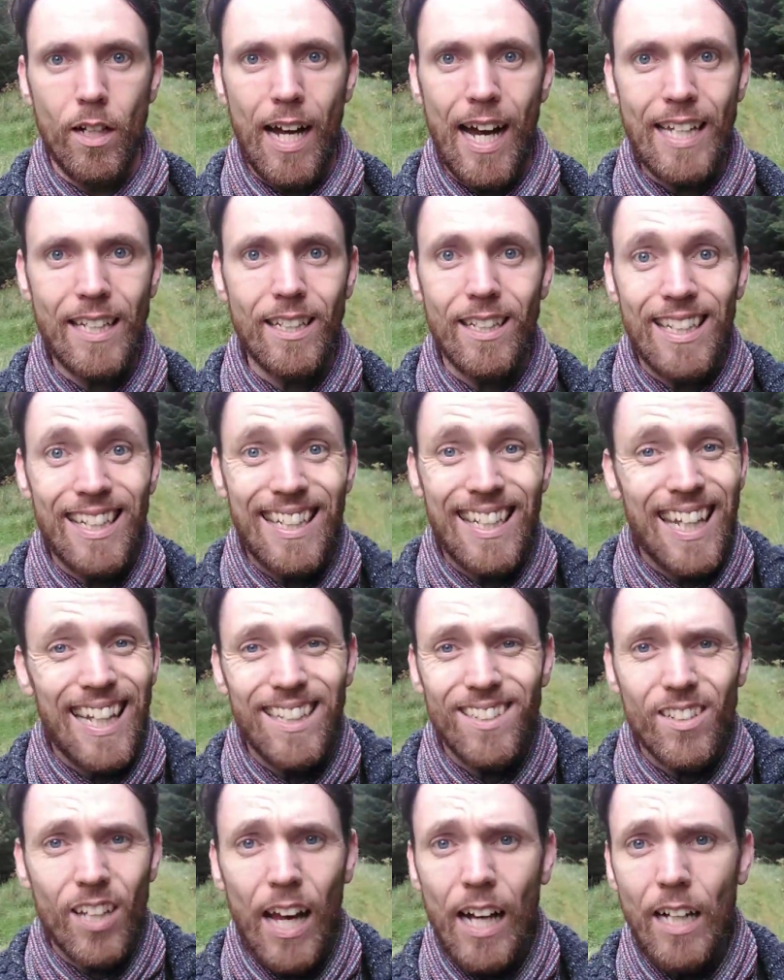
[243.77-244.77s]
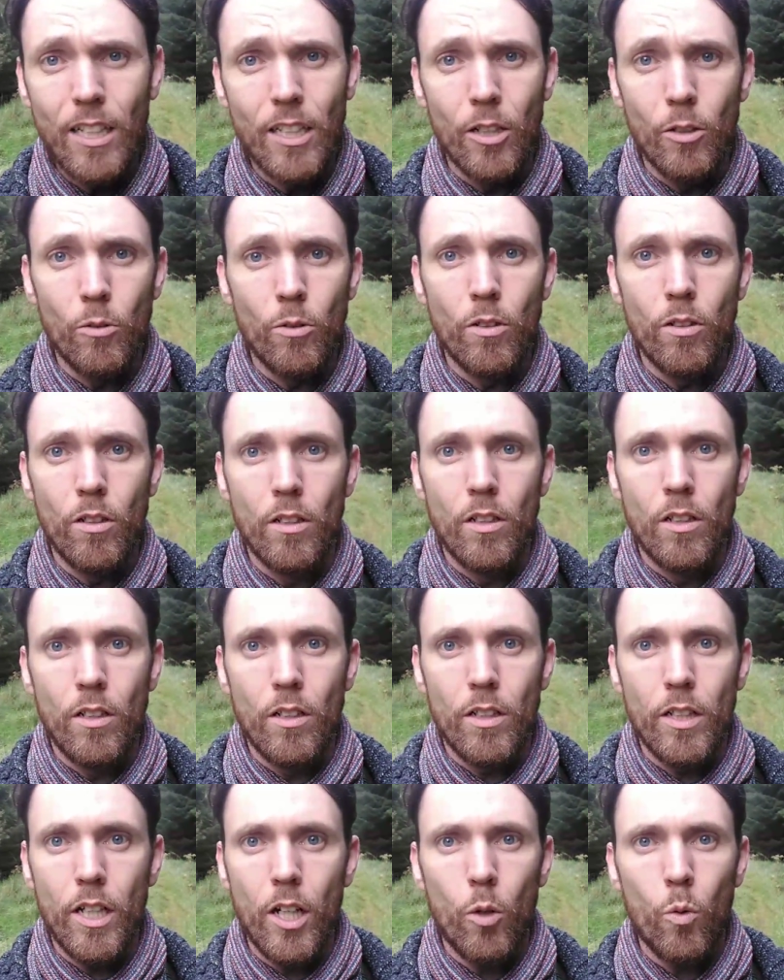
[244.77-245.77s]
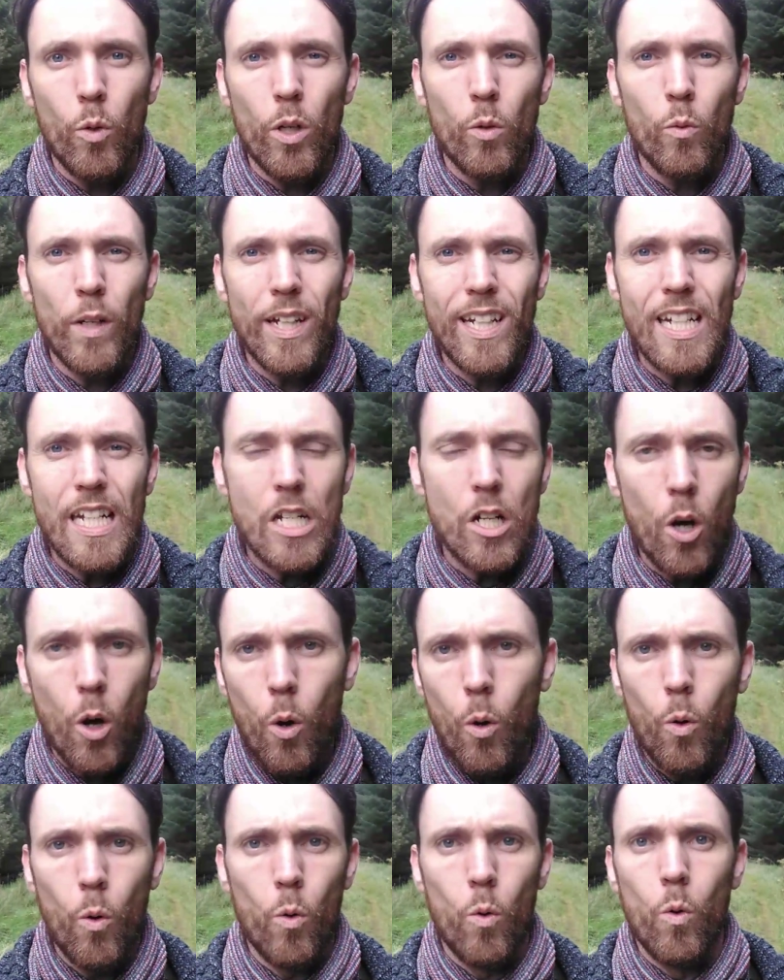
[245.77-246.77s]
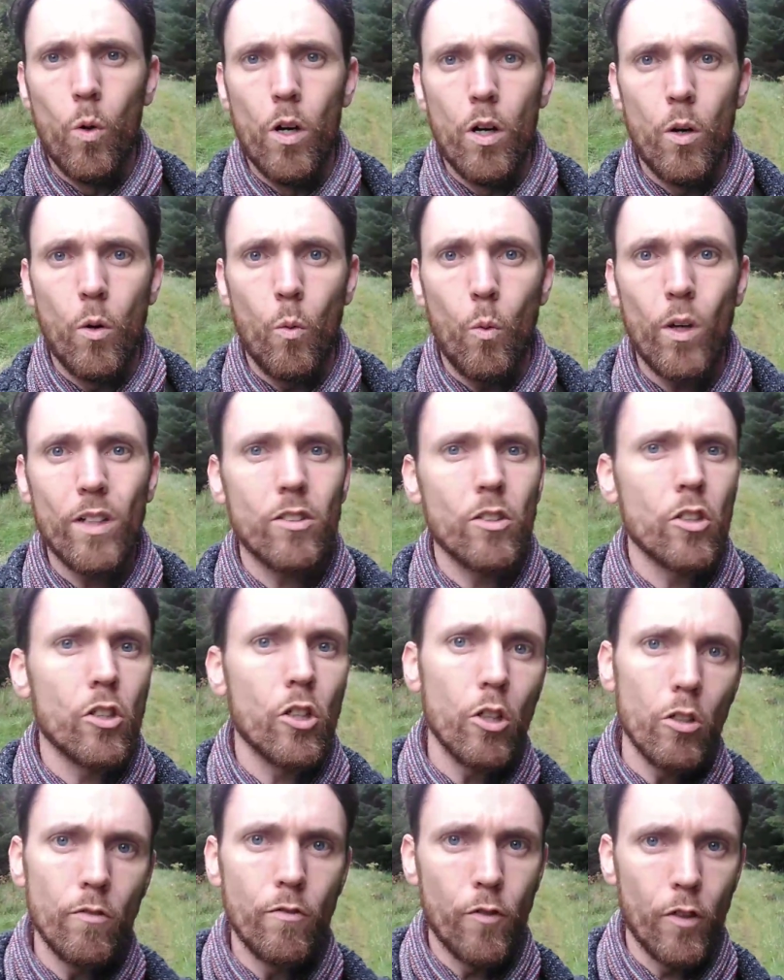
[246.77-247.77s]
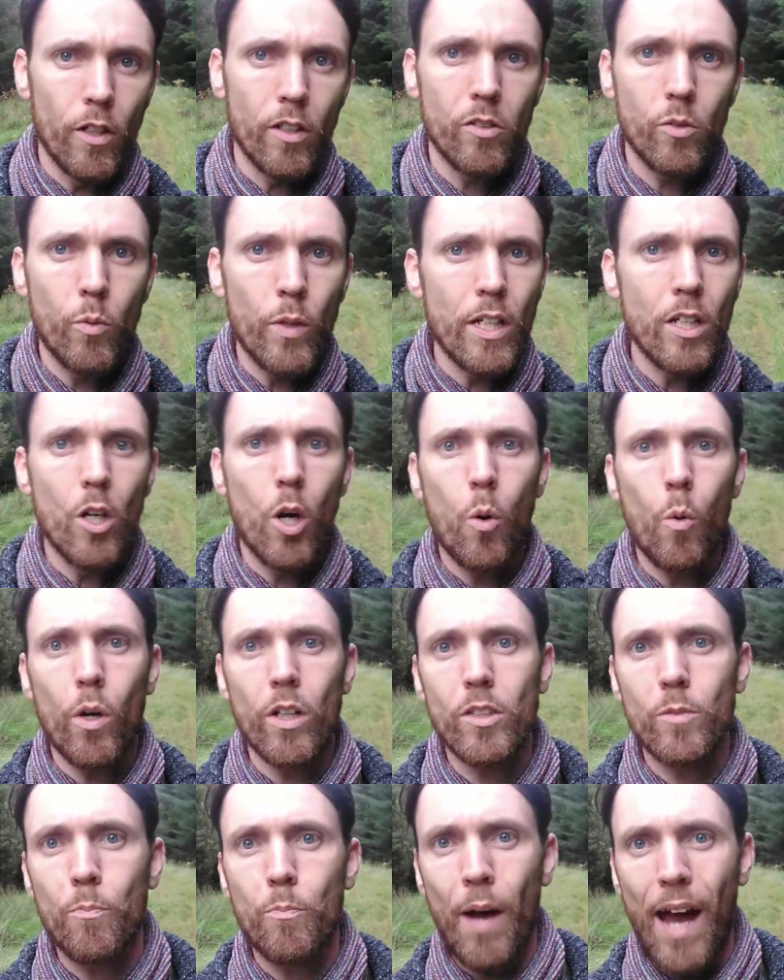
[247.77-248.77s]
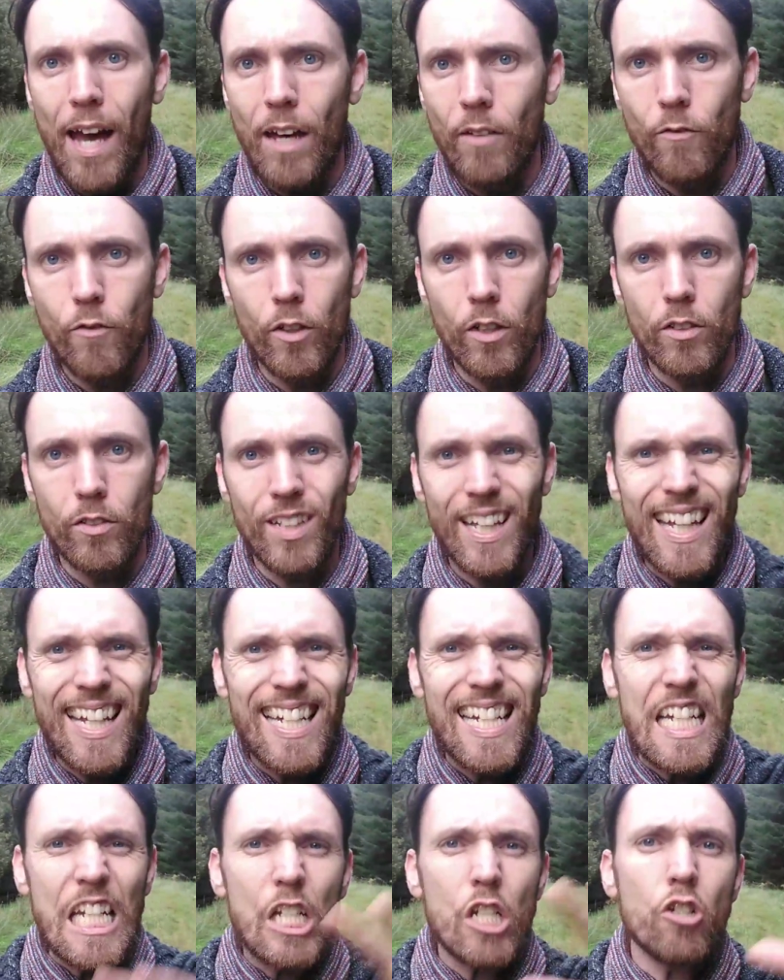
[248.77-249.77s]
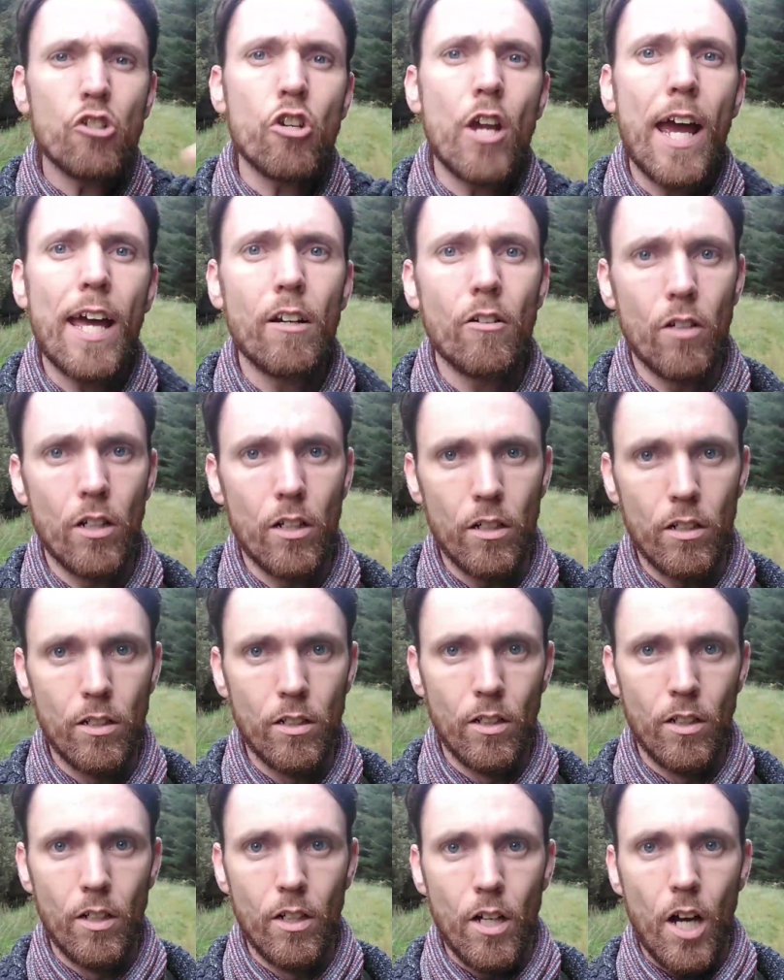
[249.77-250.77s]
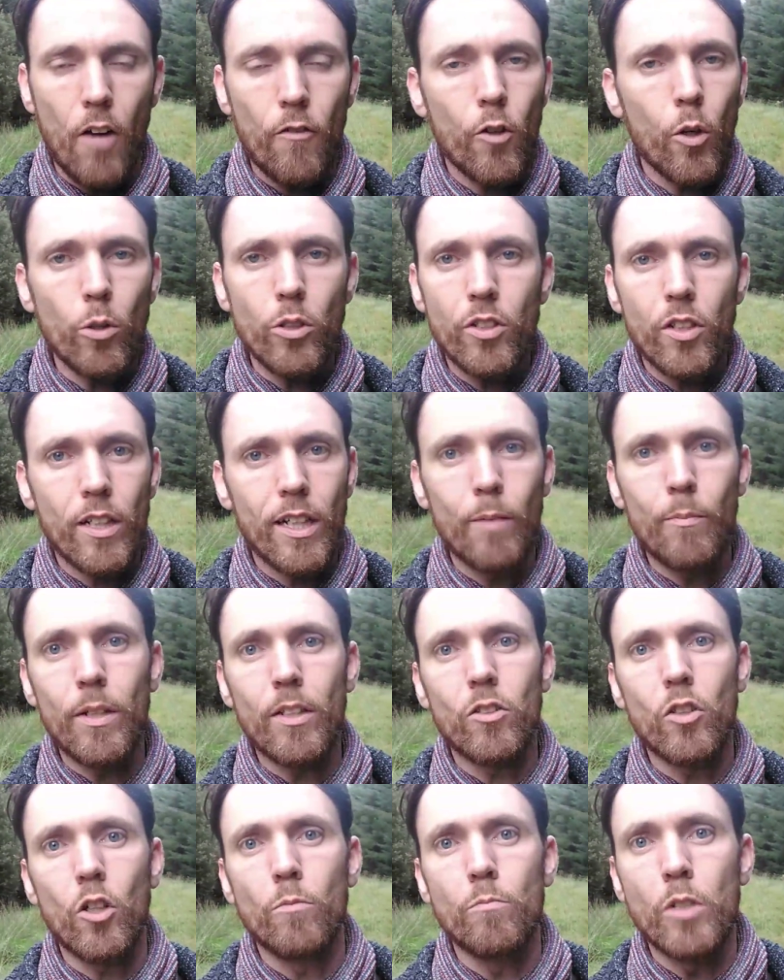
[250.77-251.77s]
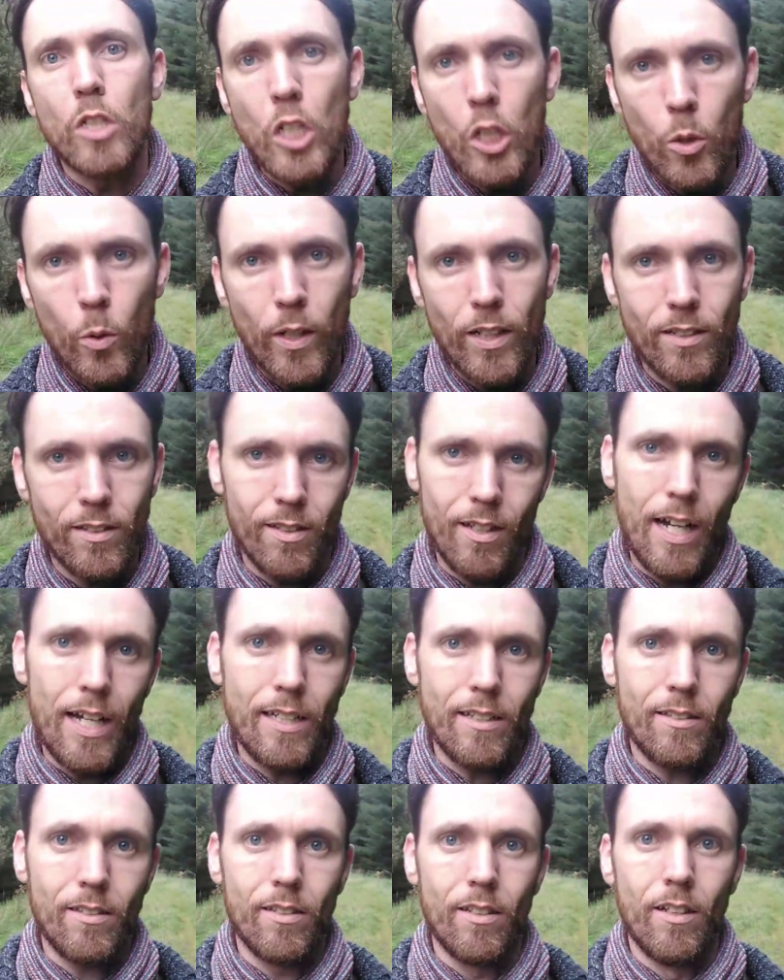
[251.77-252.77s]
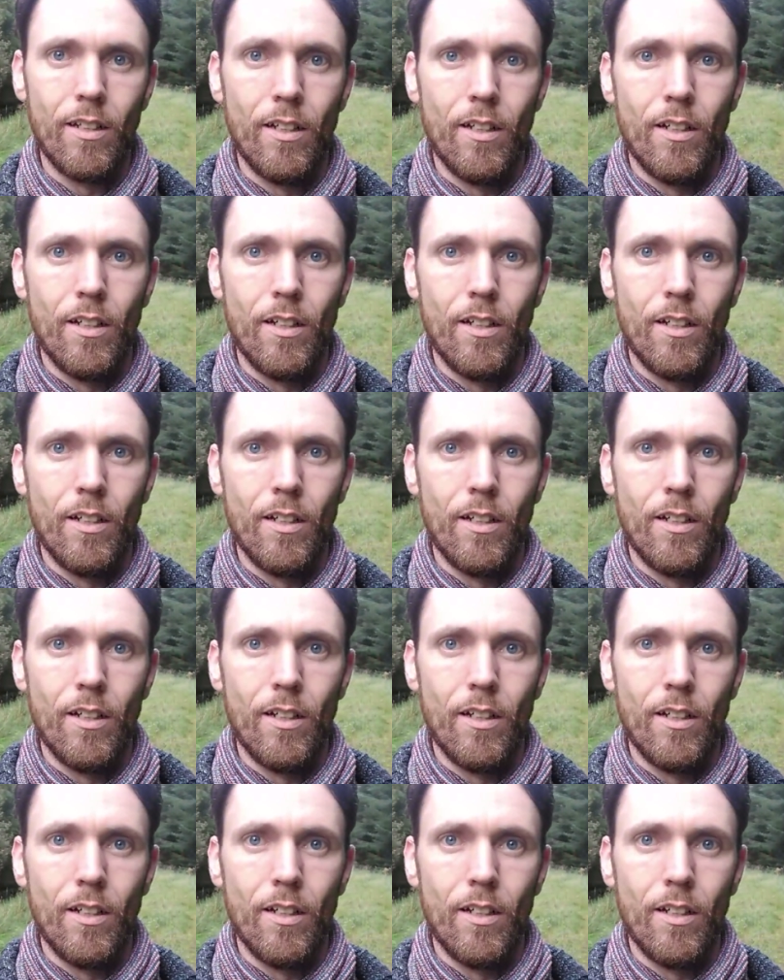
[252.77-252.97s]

and they'll tell you, we know what's good for us, we know what's bad for us in general. Of course, there can be some new insights